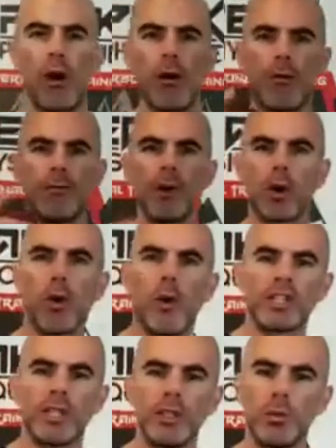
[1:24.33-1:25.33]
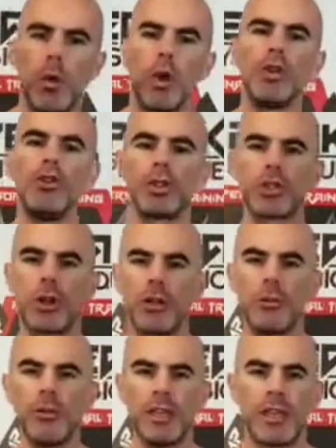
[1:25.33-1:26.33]
off of your questions. What are you
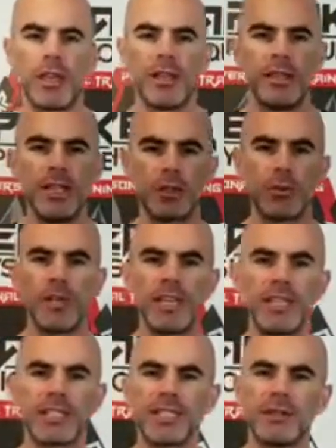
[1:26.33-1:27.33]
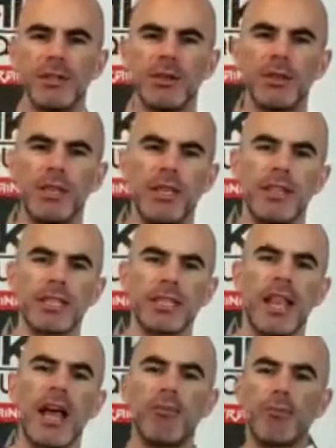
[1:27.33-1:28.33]
struggling with this week in this
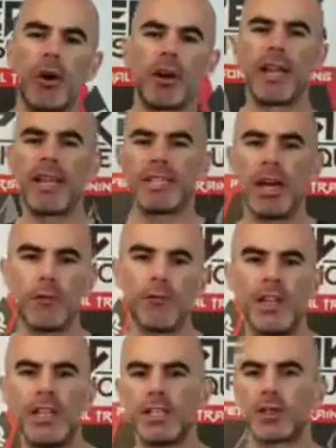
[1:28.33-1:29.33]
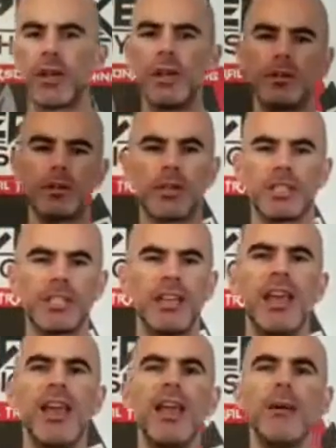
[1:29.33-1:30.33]
live broadcast? Health, fitness, training, nutrition,
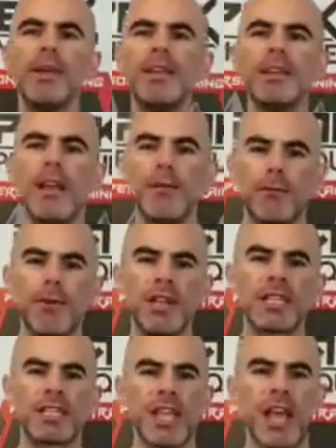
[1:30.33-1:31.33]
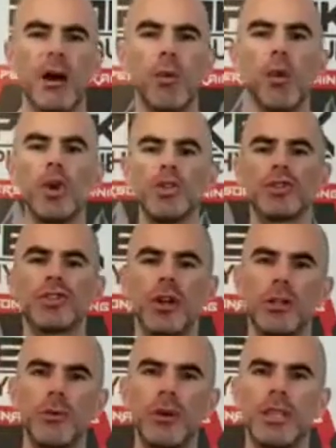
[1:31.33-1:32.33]
peak freak style. What are you
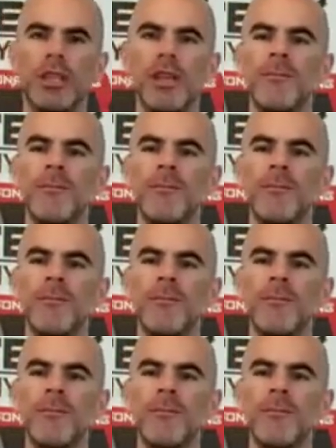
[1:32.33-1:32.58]
struggling with